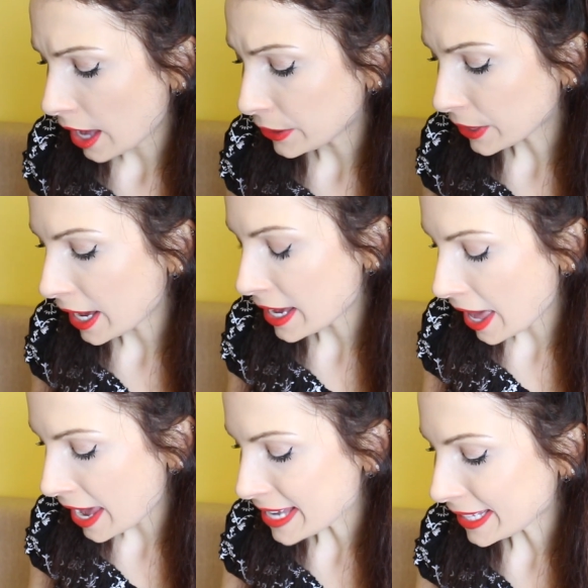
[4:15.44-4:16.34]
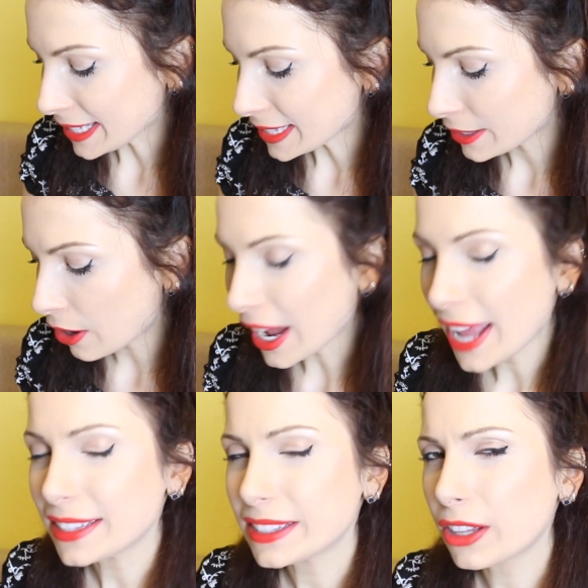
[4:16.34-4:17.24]
a UK 8 in stock
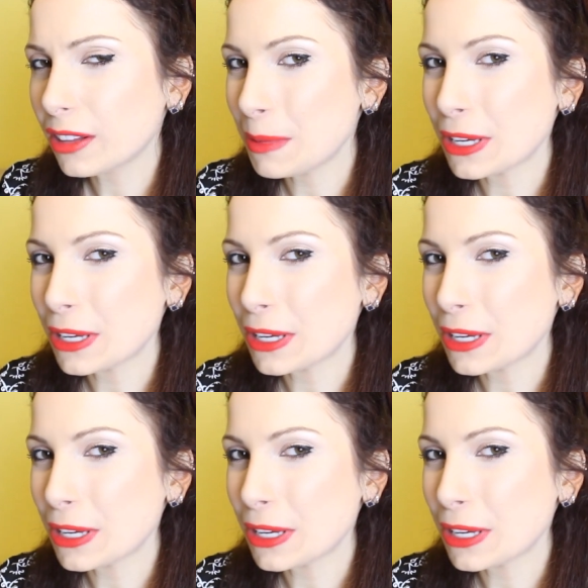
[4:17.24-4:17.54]
and it's not